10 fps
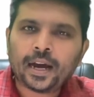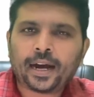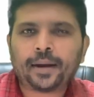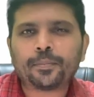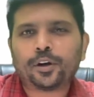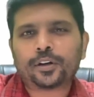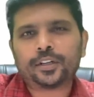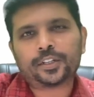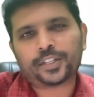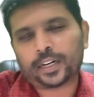I am
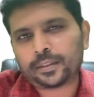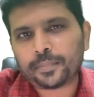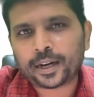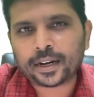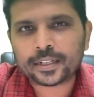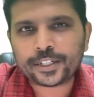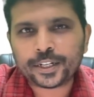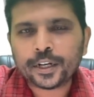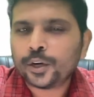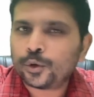Dr. Sharad
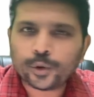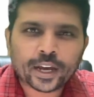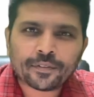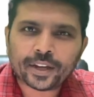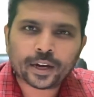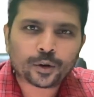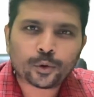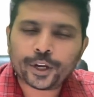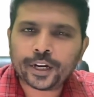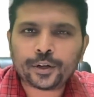Balaji. Today we are
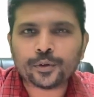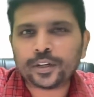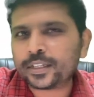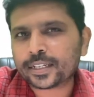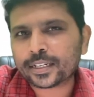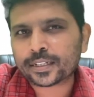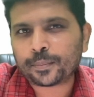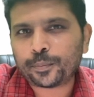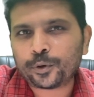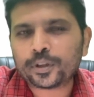going to discuss
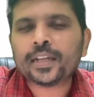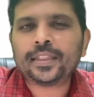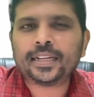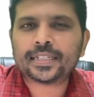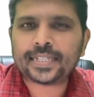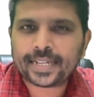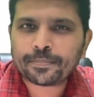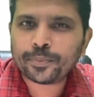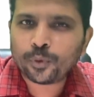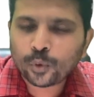about the
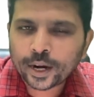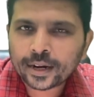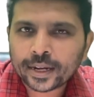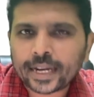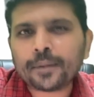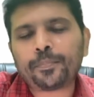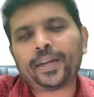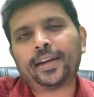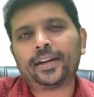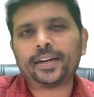step 1 in
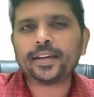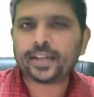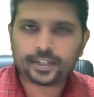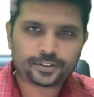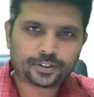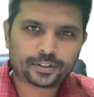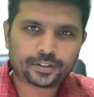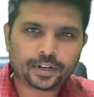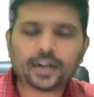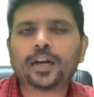PID cases
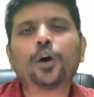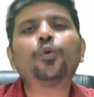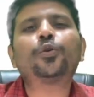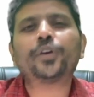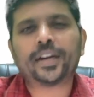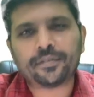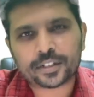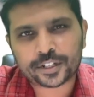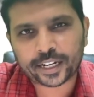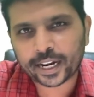and how to
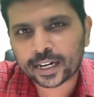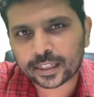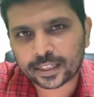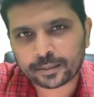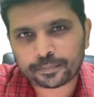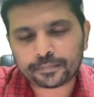investigate them.